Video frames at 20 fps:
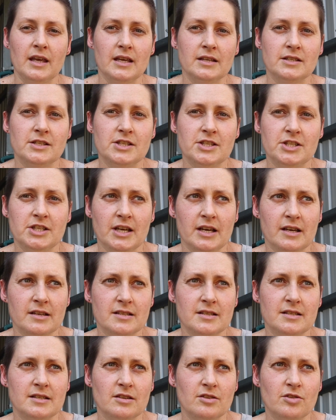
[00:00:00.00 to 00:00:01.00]
it's
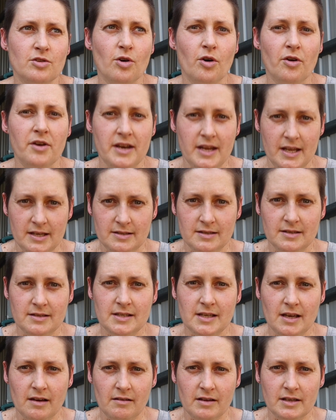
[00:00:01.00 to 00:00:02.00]
just not
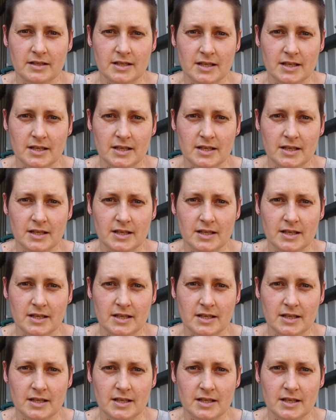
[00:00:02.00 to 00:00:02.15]
necessary